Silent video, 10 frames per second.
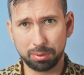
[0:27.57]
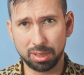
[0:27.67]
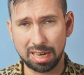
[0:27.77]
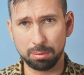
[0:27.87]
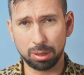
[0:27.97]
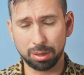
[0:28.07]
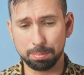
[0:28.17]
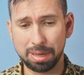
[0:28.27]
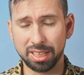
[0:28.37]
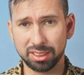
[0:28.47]
camera,
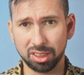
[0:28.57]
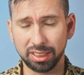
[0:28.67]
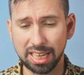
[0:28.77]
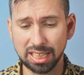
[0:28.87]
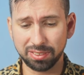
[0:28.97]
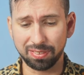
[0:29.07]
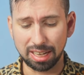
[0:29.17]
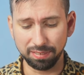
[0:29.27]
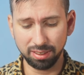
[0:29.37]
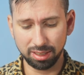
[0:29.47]
Panasonic
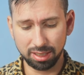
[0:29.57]
S5.